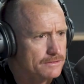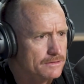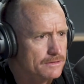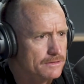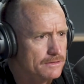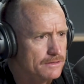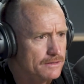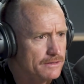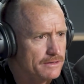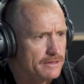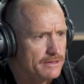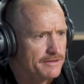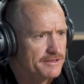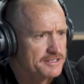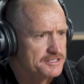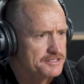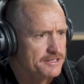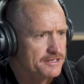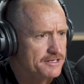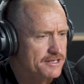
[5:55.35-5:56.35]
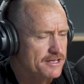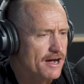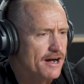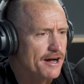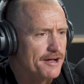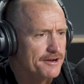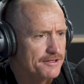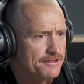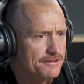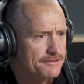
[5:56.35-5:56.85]
That's the
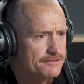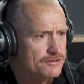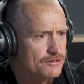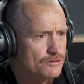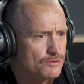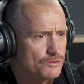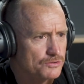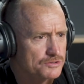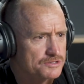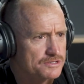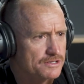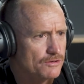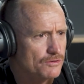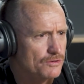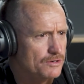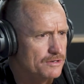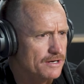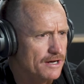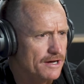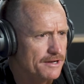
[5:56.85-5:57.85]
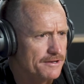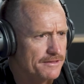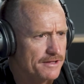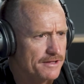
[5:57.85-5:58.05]
Carter course, or Carter.